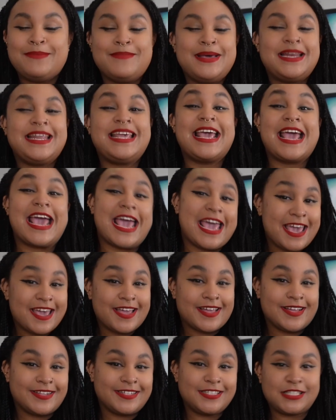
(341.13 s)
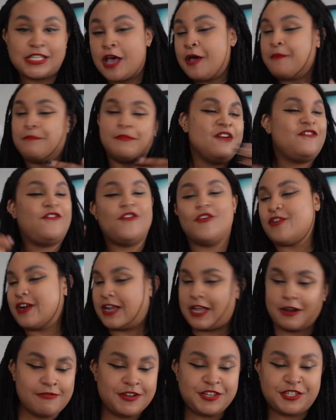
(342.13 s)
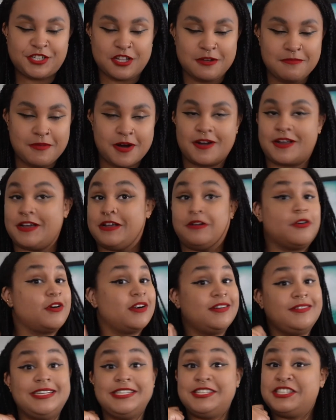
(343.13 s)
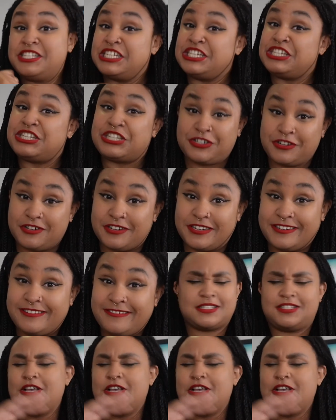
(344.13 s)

many hands before it can reach the market, or at least it should.